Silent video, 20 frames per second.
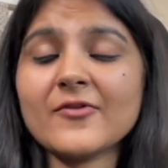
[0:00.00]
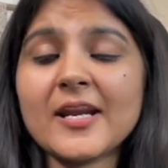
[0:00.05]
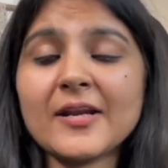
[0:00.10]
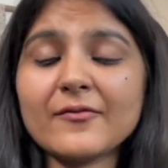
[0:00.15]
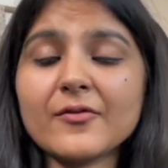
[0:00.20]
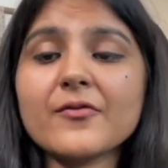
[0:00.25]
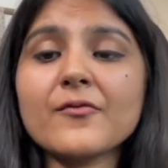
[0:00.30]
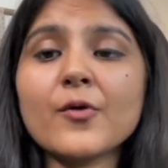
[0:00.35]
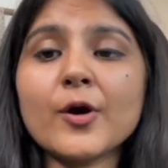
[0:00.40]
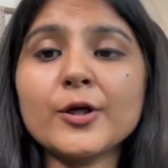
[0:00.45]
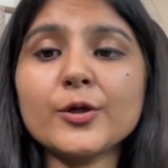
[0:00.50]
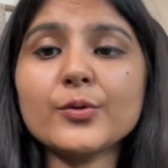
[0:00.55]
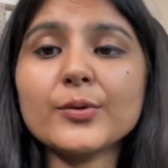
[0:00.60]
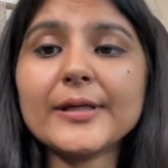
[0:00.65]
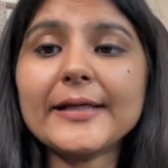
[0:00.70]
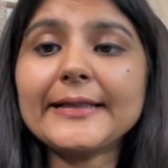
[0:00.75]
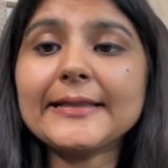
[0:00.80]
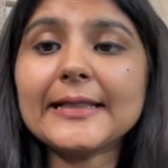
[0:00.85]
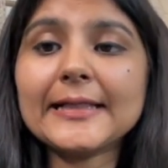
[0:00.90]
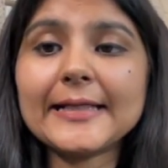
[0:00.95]
whenever we want to
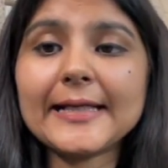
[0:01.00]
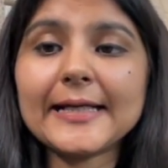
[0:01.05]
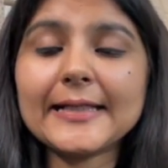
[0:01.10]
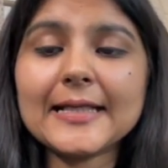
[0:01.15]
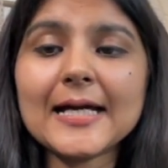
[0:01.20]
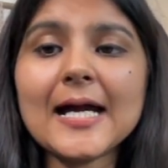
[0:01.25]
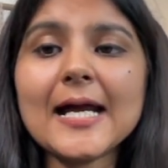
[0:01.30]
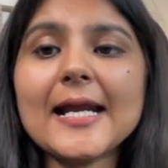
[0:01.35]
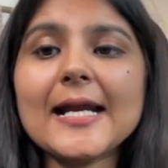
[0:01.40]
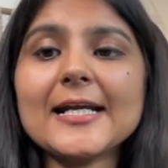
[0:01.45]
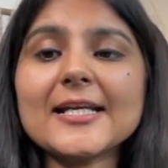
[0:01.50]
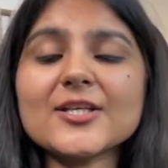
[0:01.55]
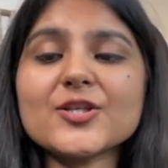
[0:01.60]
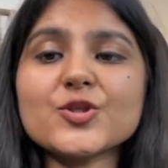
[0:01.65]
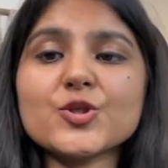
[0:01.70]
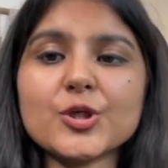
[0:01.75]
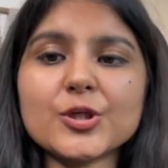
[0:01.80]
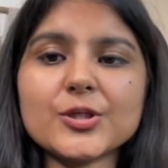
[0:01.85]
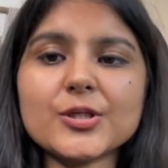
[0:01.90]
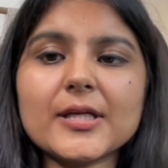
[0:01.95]
read the data, it
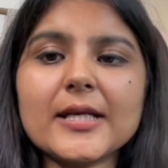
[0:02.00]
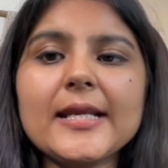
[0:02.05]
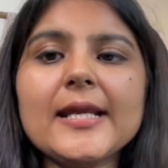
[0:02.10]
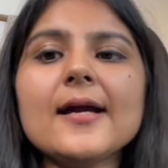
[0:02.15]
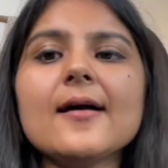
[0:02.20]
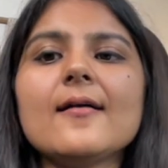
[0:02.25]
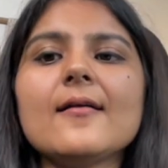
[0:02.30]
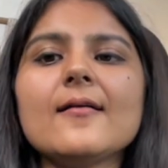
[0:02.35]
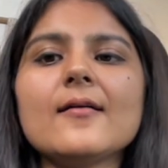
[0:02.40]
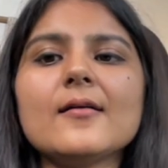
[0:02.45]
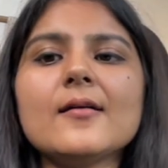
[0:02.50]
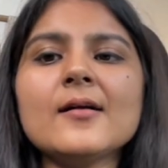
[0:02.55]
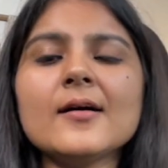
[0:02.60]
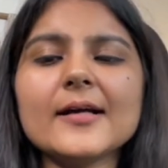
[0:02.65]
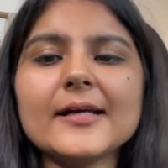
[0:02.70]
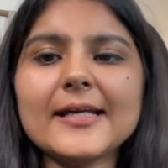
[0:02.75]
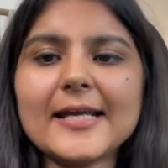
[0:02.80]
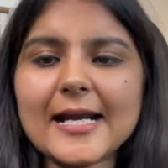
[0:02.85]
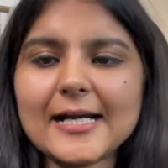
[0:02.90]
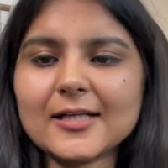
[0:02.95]
is generally a
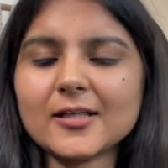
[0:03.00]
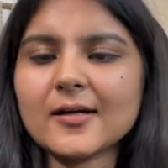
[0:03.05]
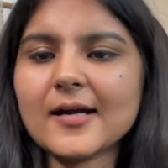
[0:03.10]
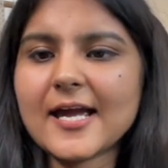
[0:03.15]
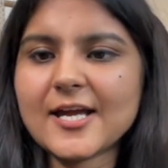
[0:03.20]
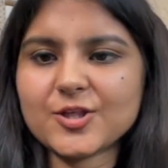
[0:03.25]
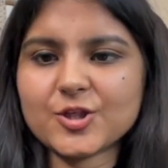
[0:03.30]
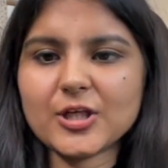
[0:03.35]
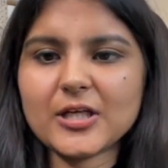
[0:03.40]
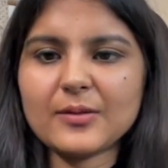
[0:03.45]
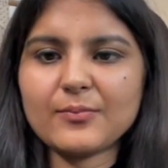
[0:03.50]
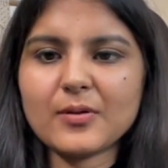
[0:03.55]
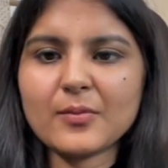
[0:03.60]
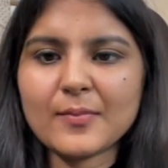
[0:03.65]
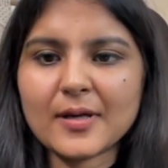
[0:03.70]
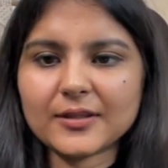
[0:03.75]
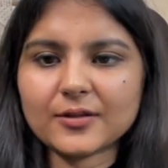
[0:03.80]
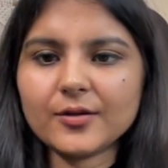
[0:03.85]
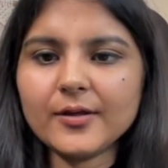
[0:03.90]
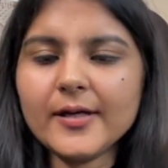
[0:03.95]
get HTTP
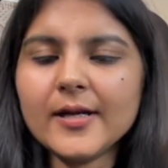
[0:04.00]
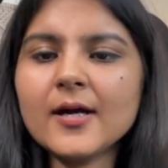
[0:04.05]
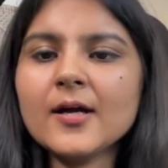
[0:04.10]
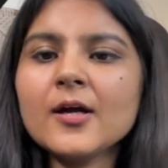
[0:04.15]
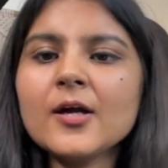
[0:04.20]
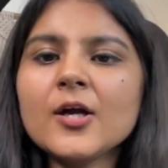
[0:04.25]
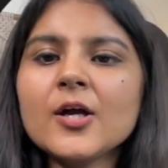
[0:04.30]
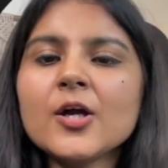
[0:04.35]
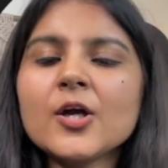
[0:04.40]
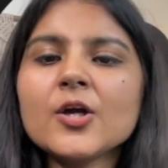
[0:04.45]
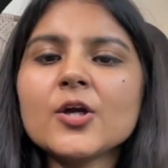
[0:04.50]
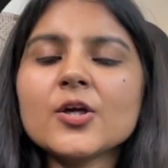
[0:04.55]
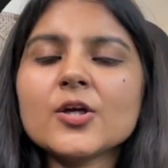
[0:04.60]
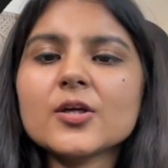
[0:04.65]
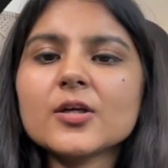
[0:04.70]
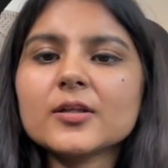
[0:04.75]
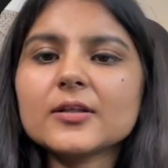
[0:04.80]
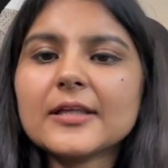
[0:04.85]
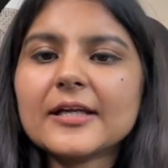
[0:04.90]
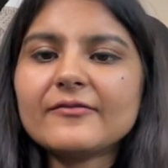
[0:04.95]
method
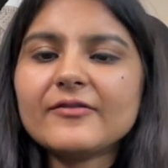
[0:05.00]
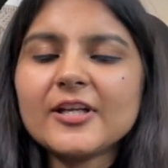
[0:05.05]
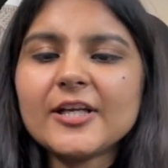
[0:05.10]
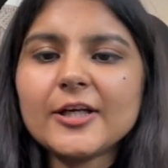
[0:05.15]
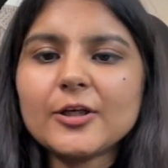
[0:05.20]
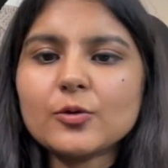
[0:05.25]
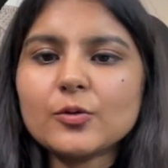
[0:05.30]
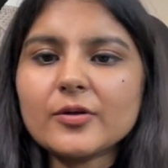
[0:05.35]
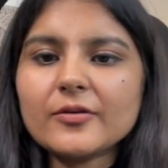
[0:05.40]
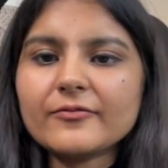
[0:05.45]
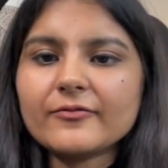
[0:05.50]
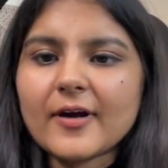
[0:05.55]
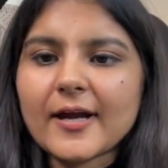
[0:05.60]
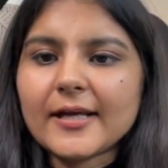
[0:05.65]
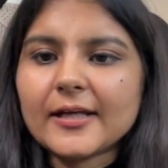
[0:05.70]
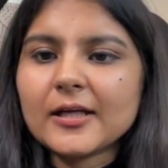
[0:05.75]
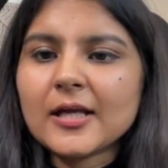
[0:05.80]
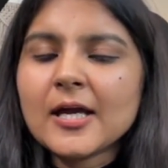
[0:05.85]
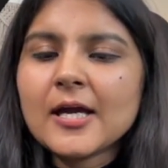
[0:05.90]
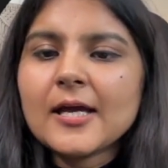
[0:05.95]
that we need to
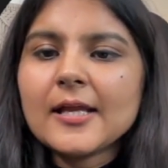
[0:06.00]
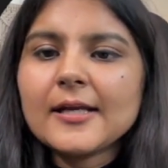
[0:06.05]
define.